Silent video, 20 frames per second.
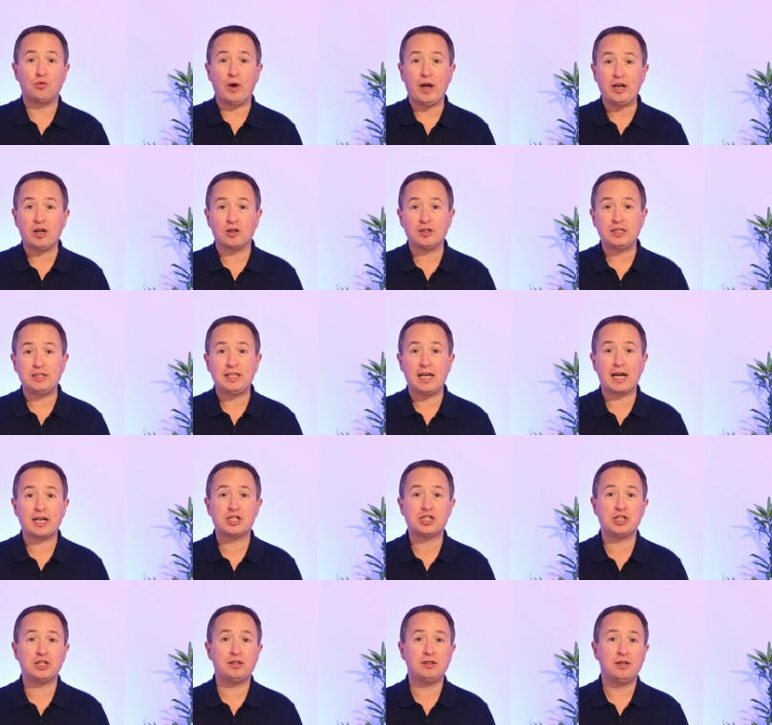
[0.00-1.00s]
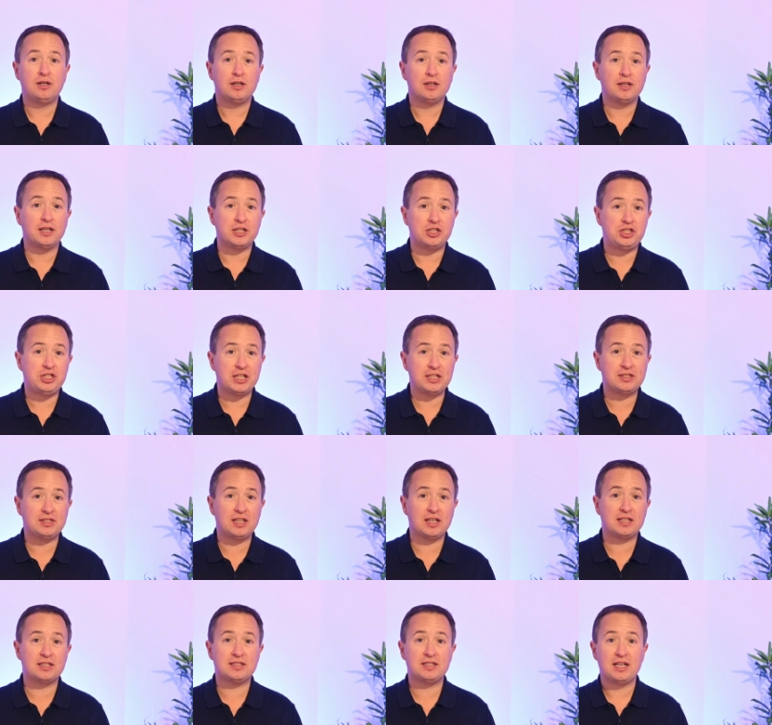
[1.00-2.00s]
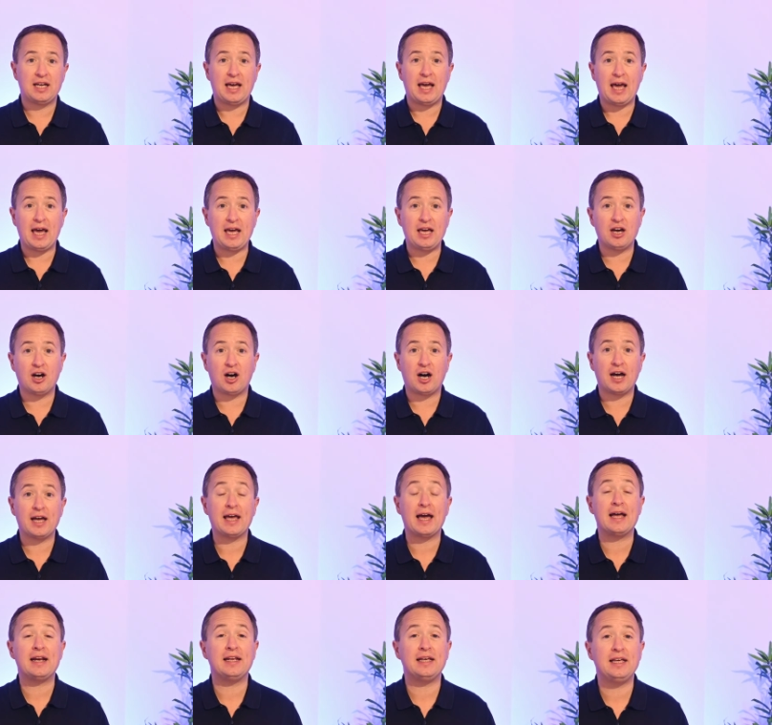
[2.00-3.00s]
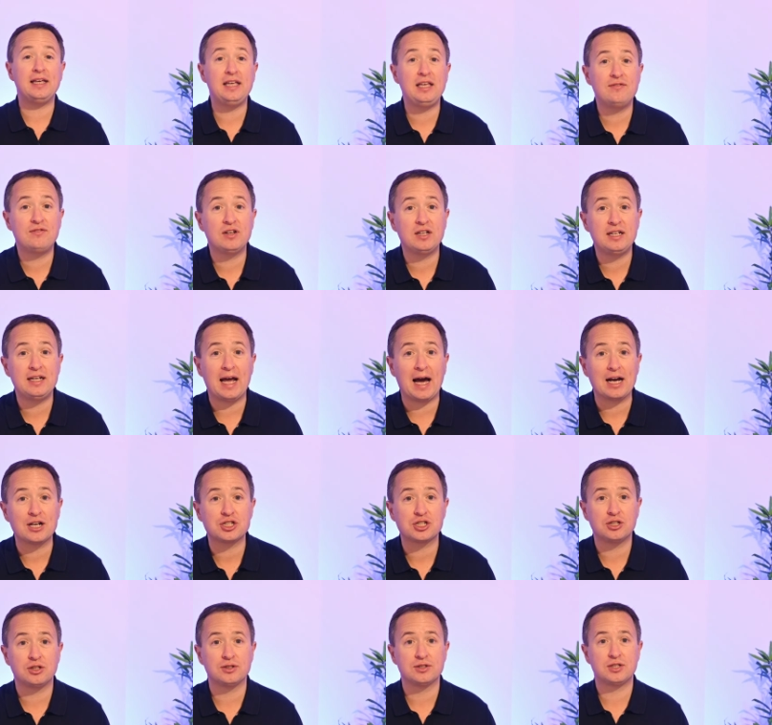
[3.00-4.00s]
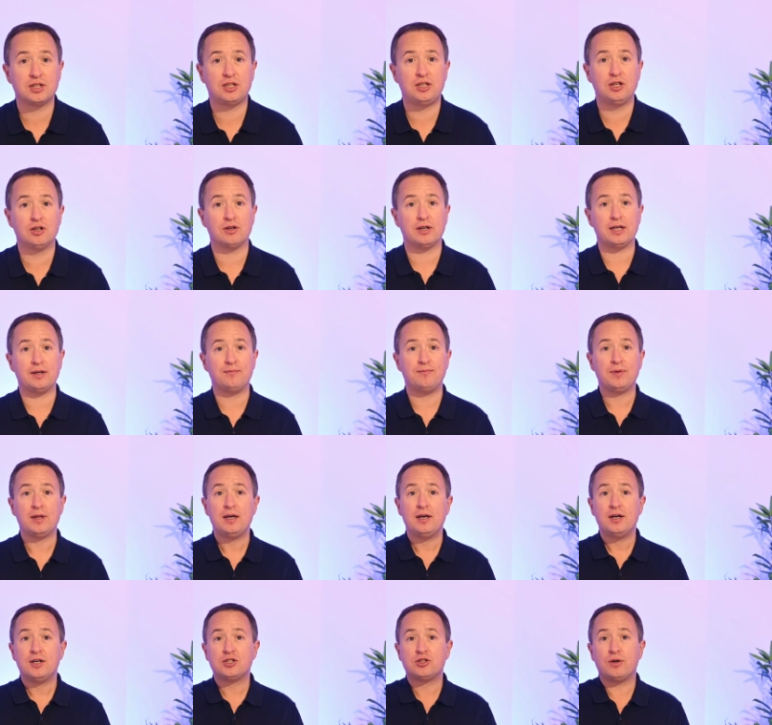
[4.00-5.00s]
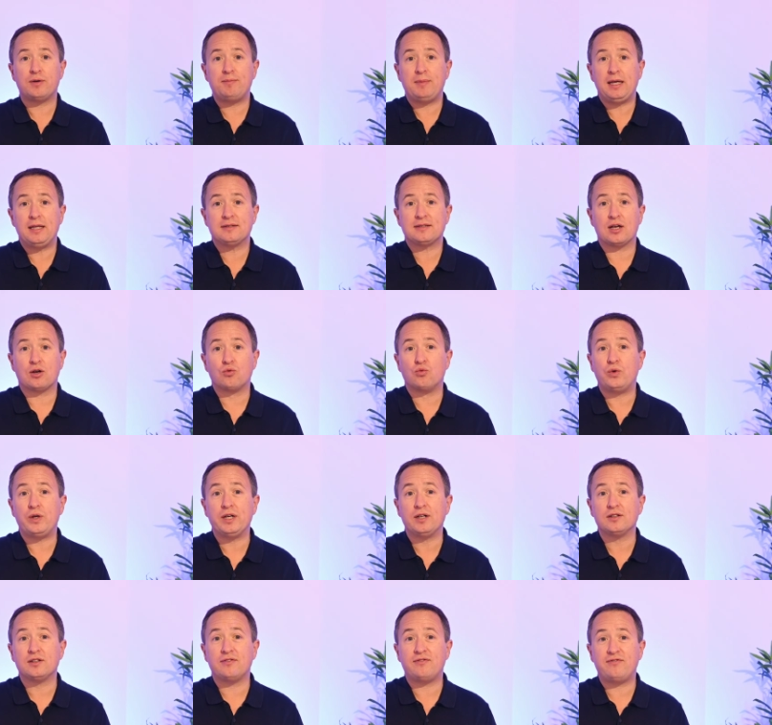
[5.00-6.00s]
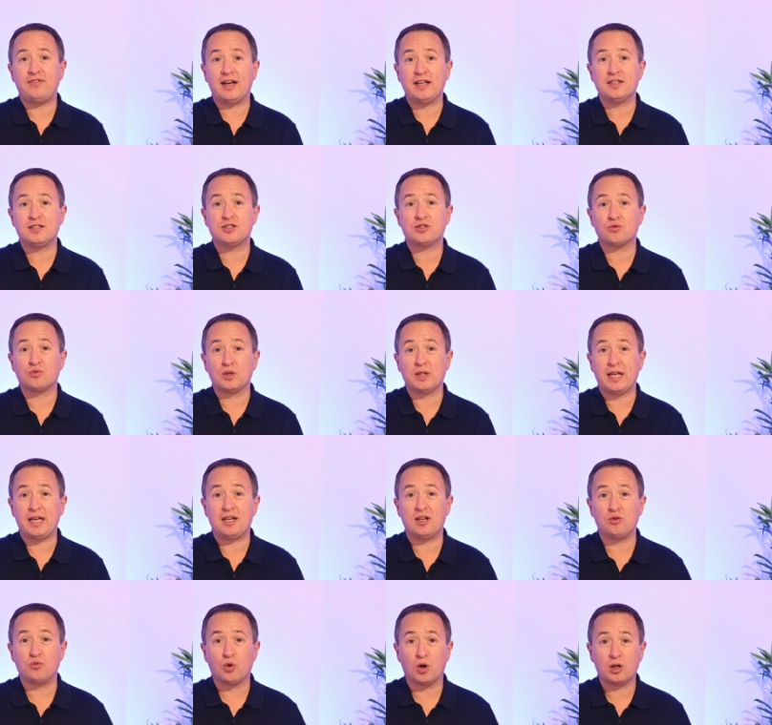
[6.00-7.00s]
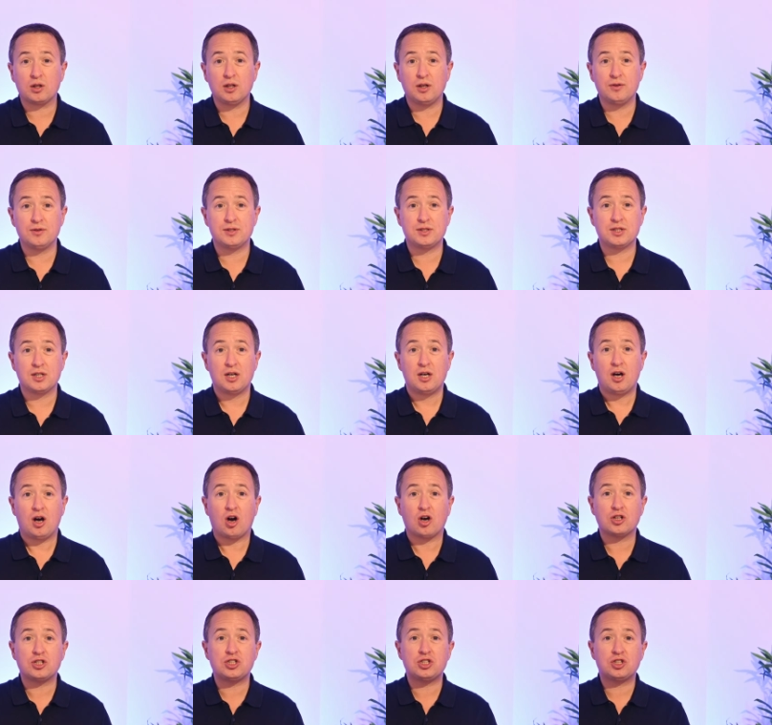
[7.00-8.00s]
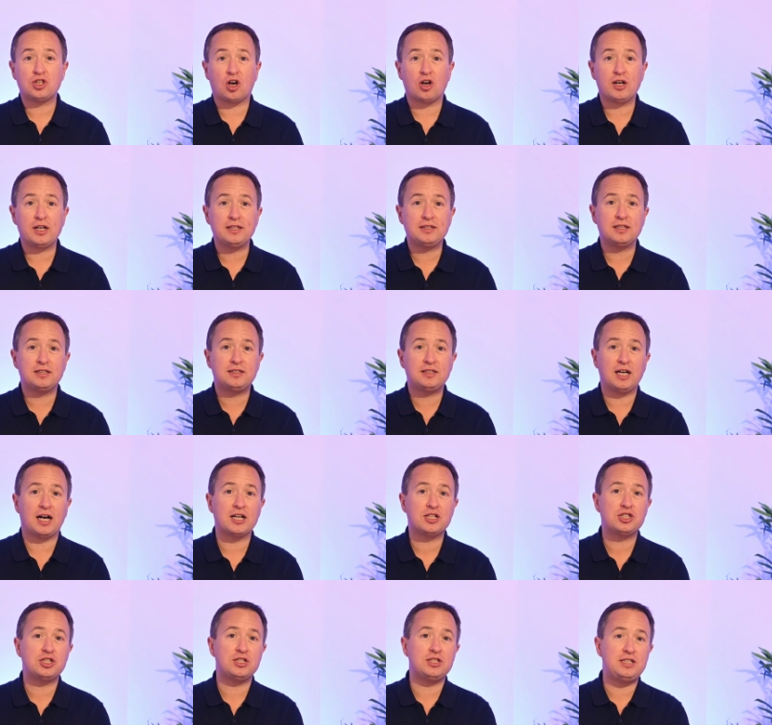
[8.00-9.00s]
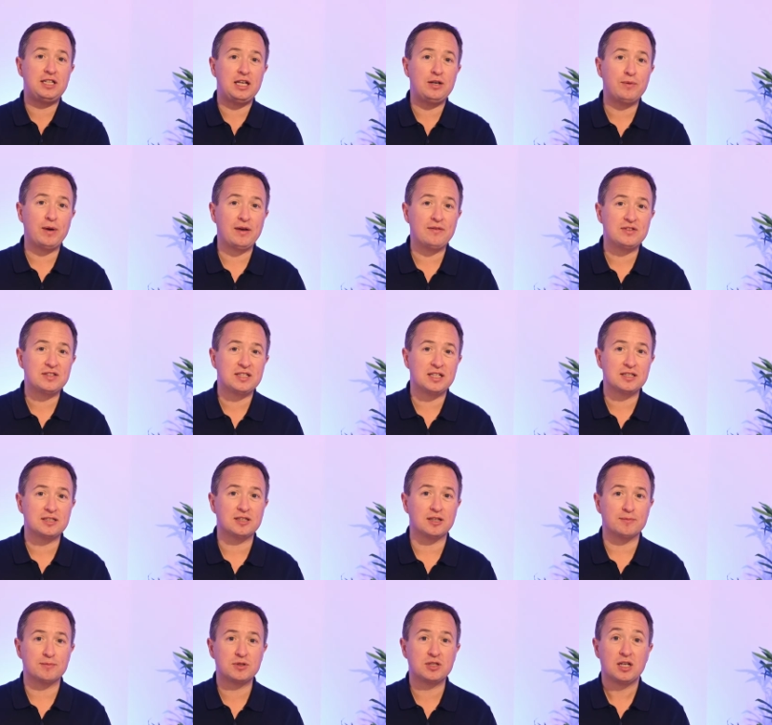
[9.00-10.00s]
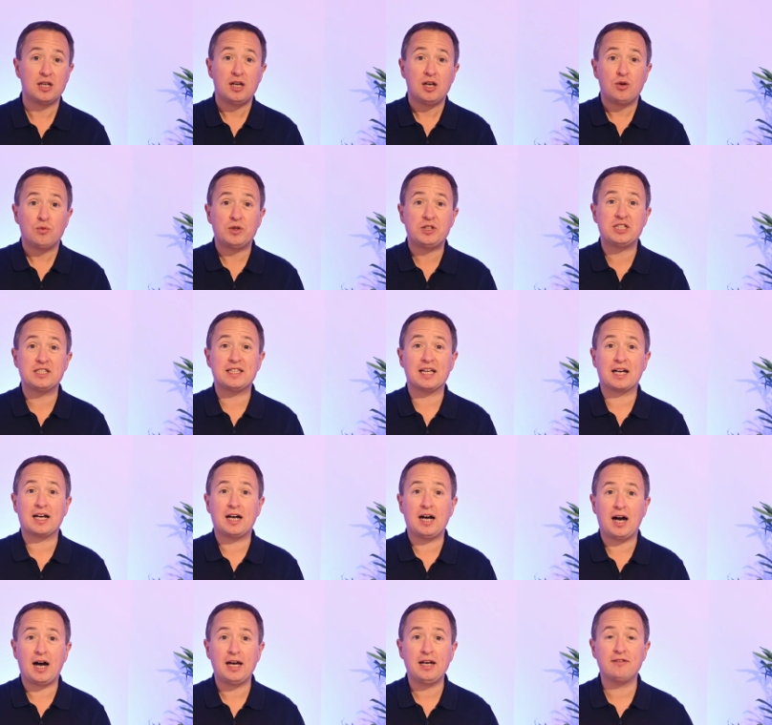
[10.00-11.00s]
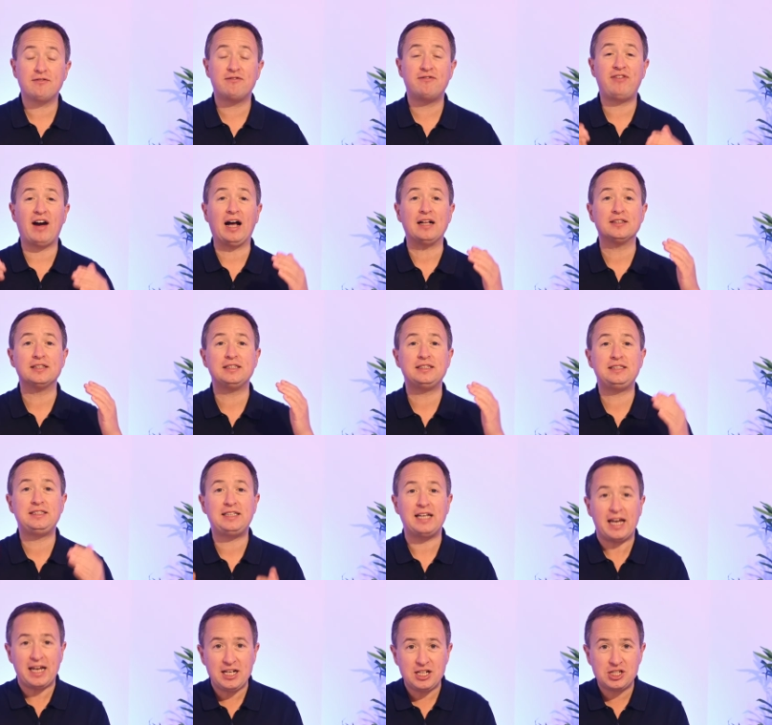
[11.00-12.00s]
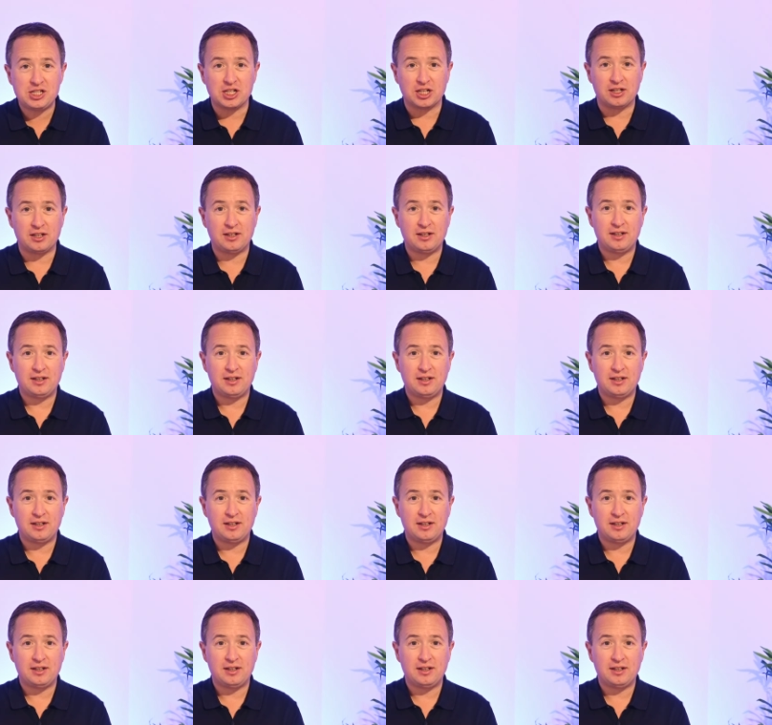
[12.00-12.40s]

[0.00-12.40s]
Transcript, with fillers: radar detection, logistics, AI, and even national security. So it means that real defense-related workloads are starting to touch D-Wave systems, which is the kind of validation